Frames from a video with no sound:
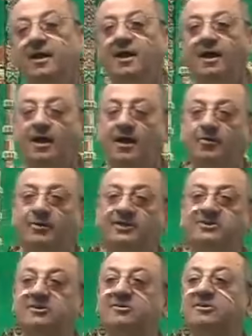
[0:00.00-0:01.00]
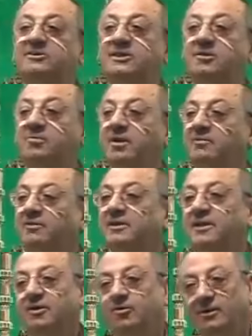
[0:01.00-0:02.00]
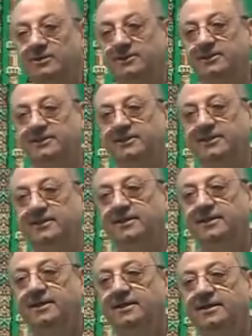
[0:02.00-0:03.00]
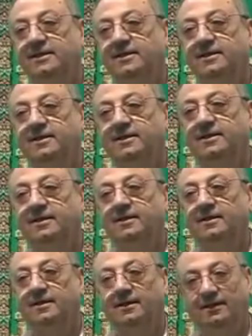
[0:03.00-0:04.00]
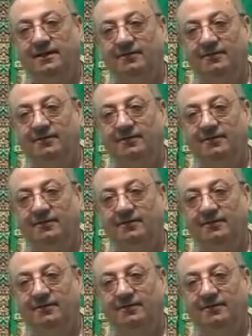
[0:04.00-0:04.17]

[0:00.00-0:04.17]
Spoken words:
how does it resemble with the quantity. Huh?